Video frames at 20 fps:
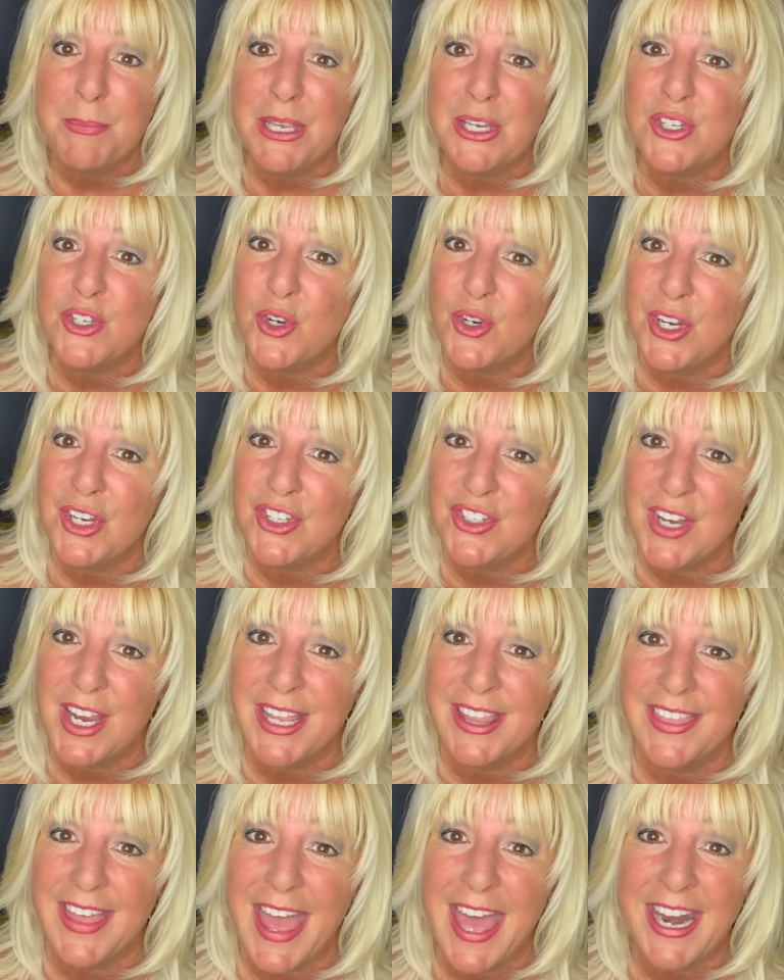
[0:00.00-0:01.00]
Be sure to
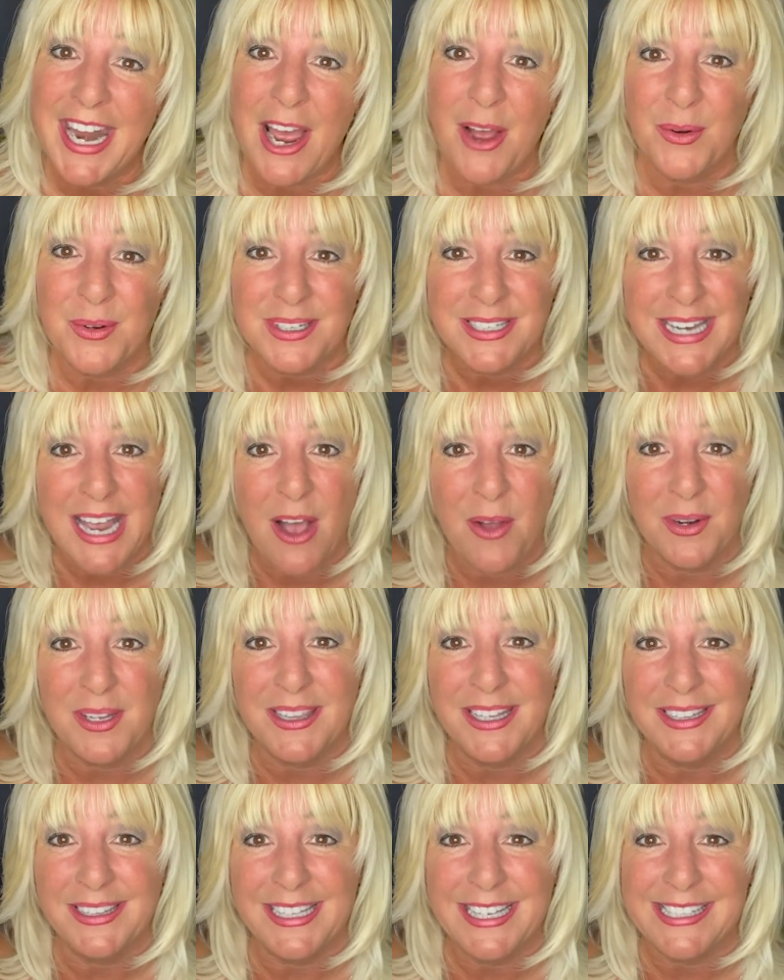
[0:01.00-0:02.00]
check that out down
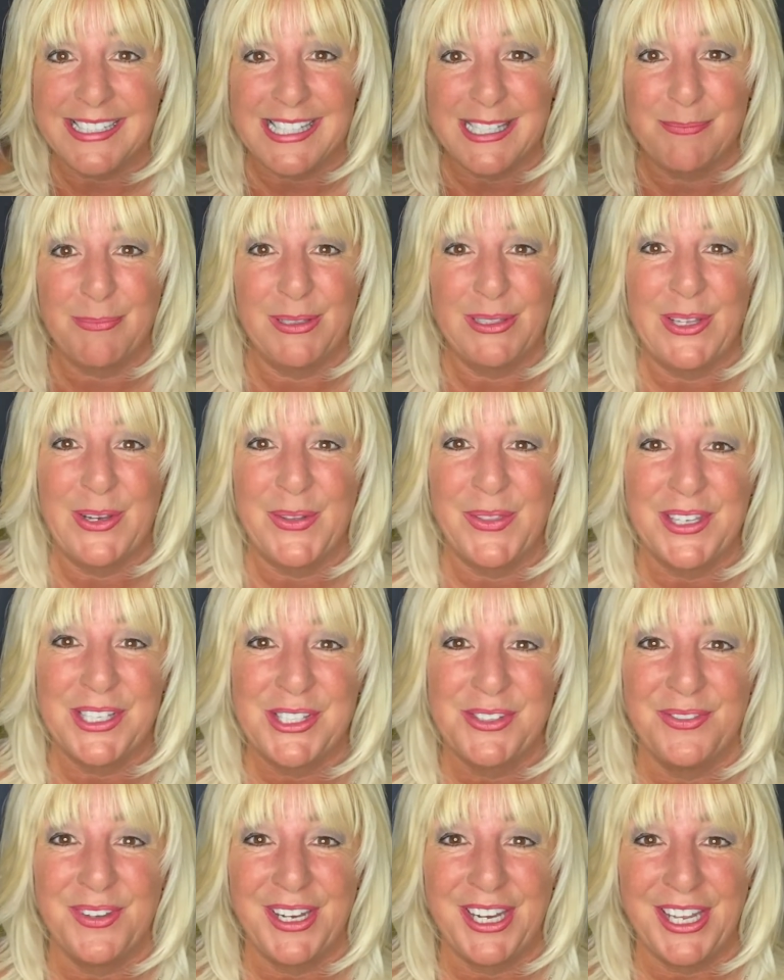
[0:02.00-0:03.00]
in the links below
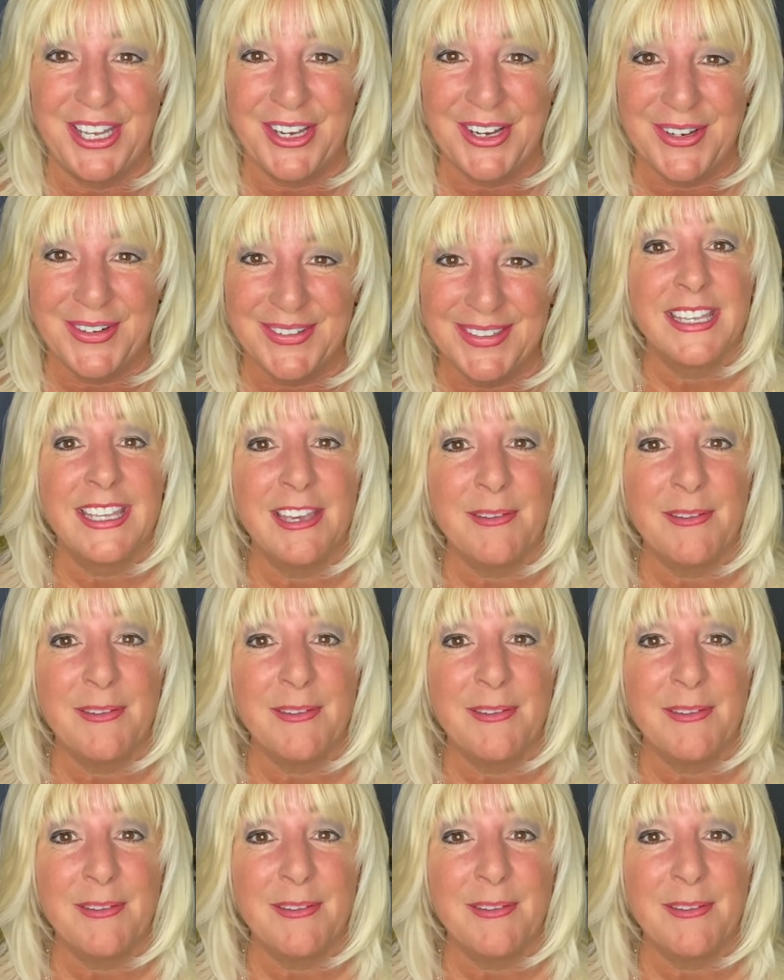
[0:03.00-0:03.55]
this video.